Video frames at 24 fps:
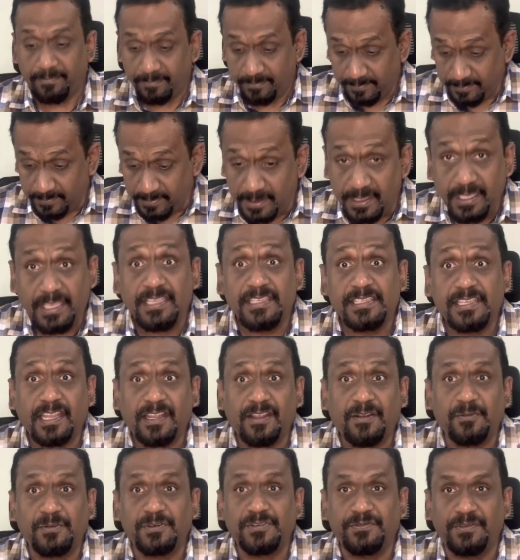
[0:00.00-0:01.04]
These
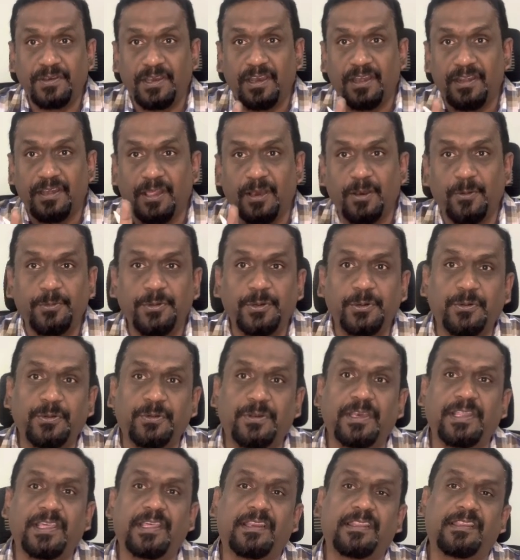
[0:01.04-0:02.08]
accounts will not allow you to
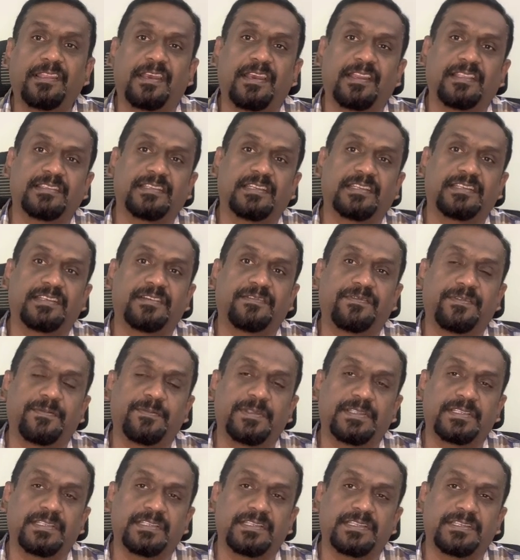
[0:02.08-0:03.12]
clear the transaction from the
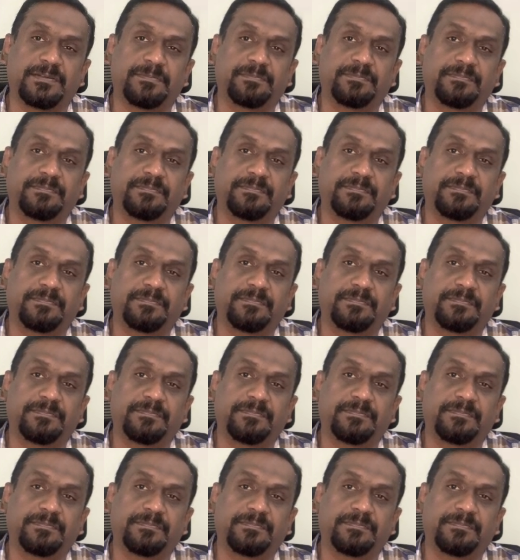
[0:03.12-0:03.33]
system.